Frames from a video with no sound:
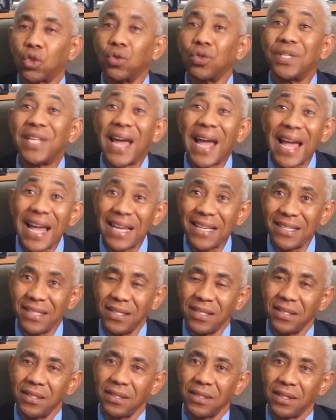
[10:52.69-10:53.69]

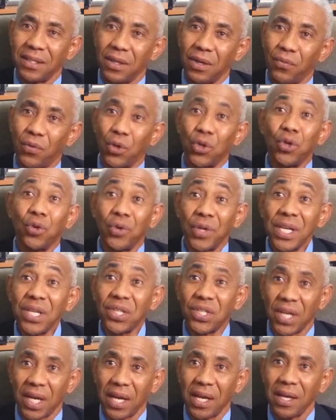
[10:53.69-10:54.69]
dance for the
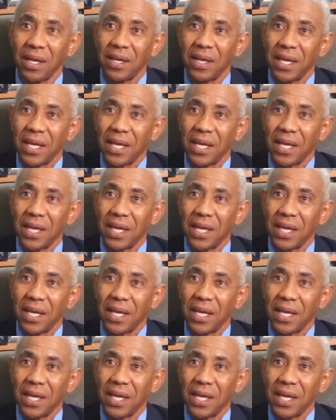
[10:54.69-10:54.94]
Orisha